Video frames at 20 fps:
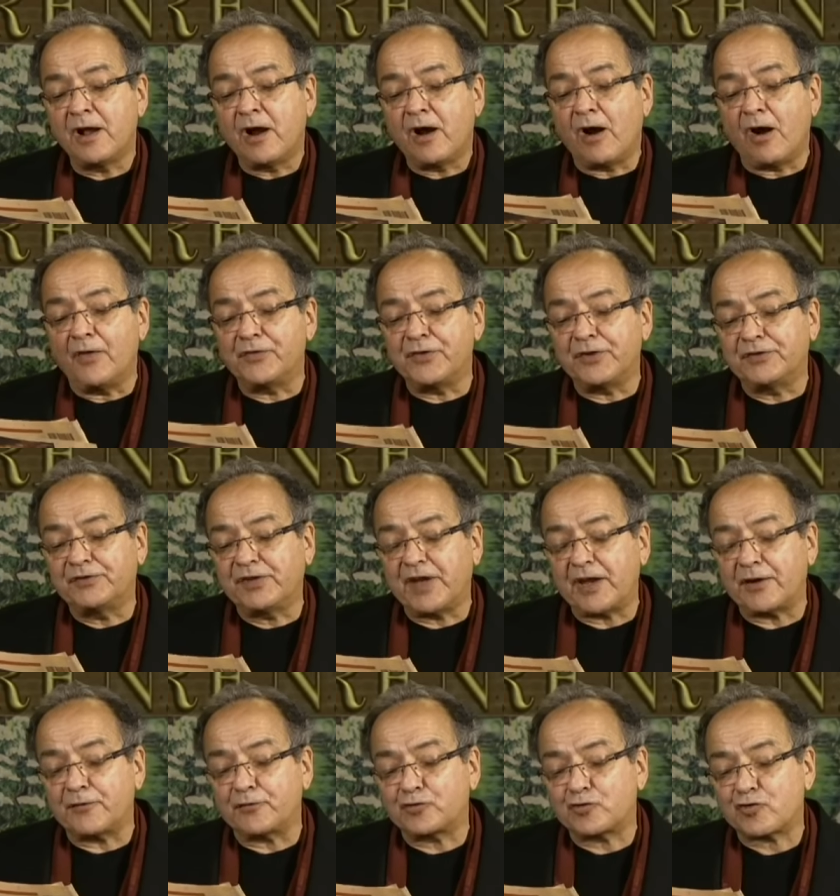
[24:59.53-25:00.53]
on the
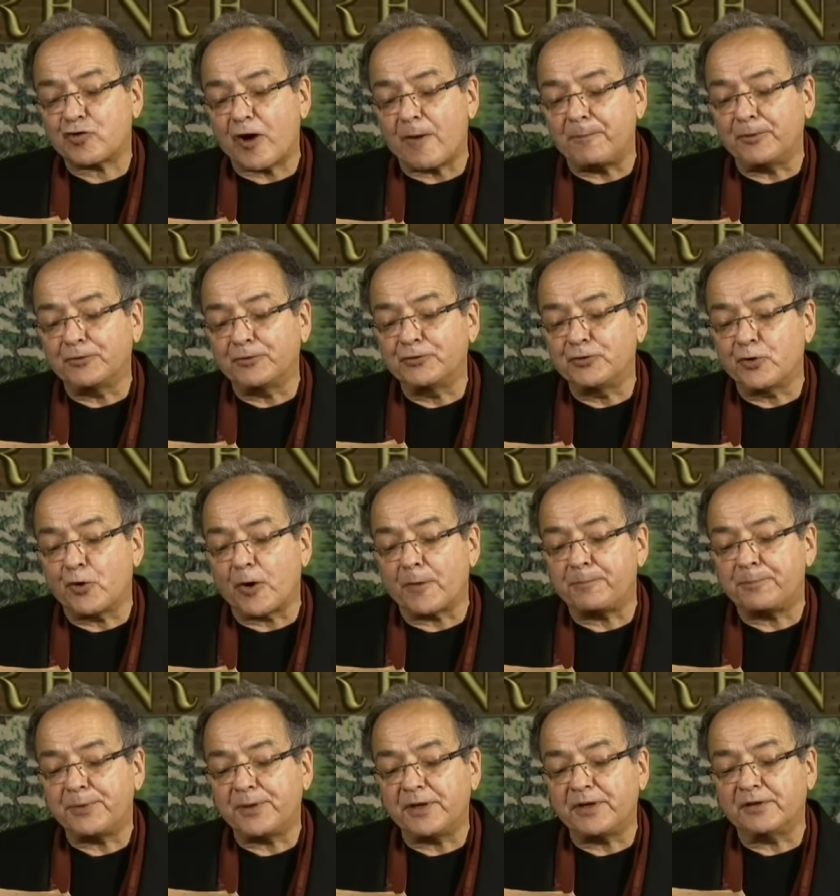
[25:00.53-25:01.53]
debt of troubled
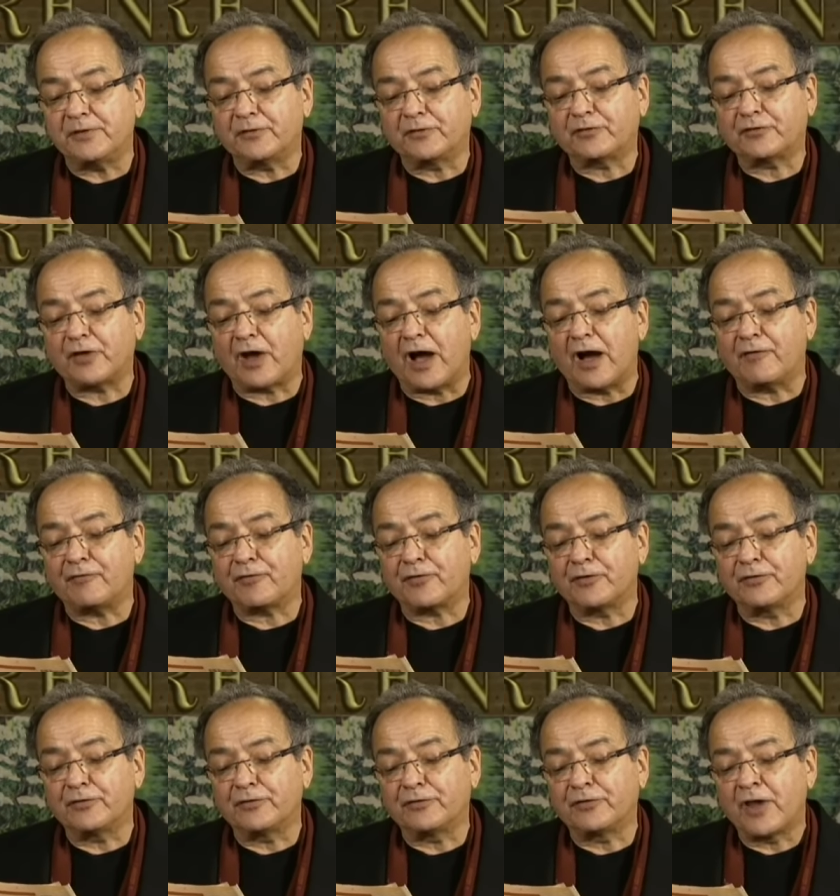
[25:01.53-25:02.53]
European
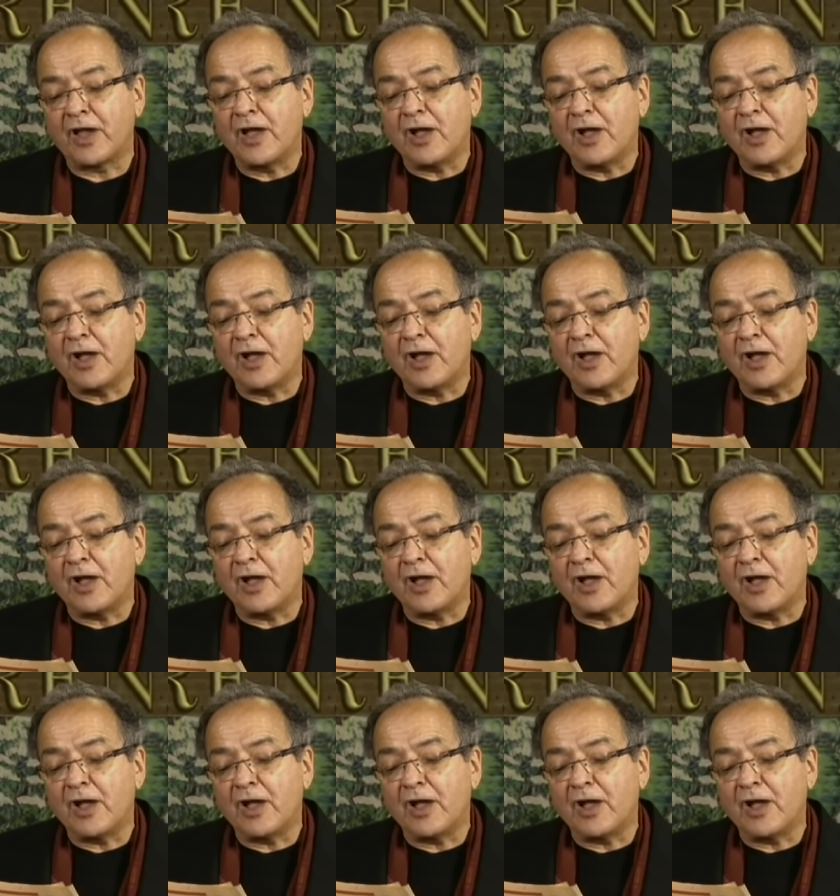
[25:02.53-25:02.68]
sovereigns